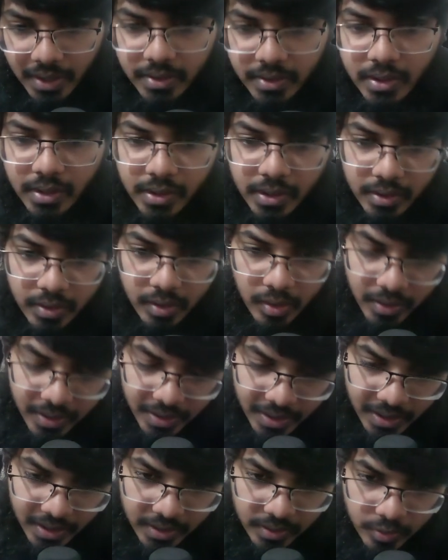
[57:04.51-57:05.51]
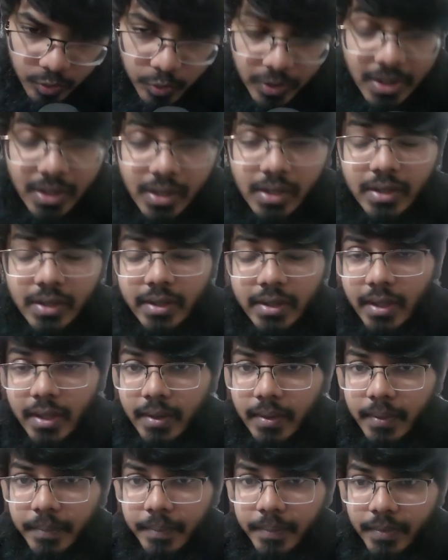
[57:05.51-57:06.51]
turn it on again, will
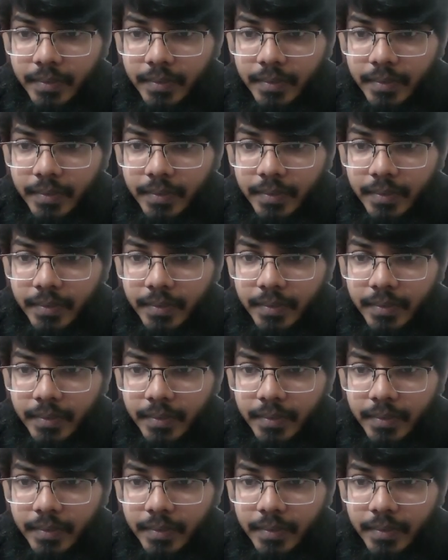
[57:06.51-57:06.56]
the